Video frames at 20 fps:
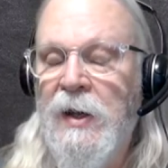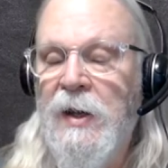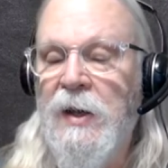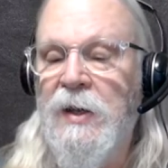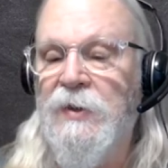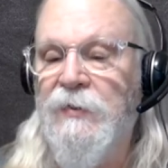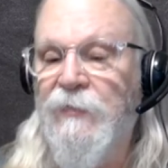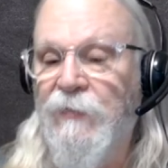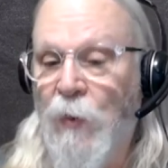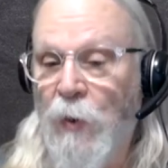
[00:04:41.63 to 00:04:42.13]

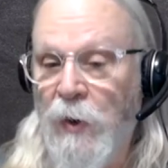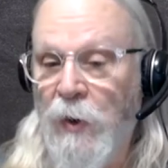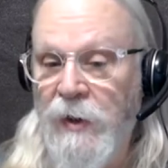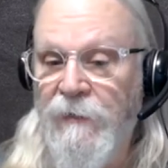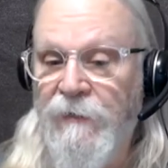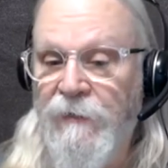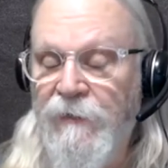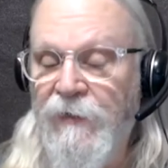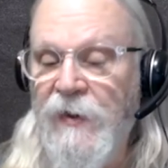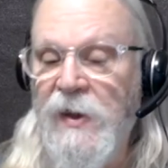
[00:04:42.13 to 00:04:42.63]
is 40
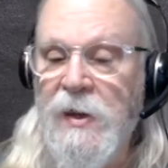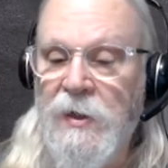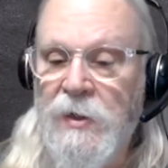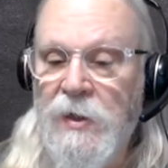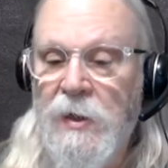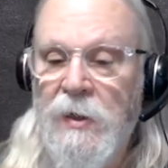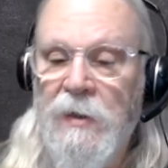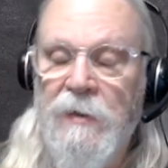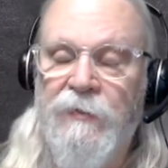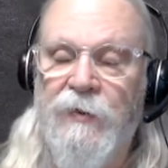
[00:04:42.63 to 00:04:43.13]

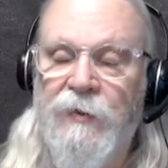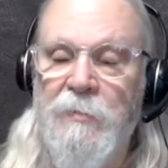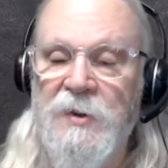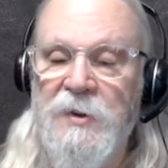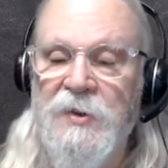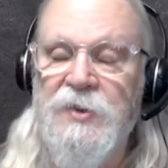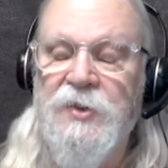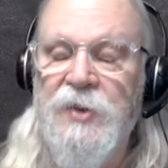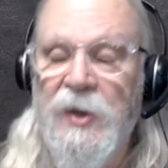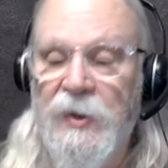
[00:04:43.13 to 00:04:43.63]
feet from the
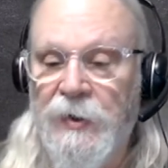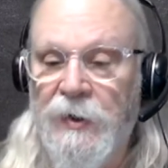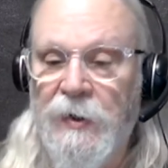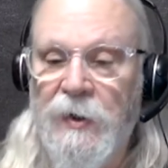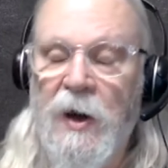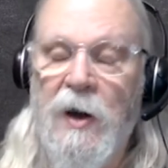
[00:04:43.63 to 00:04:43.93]
center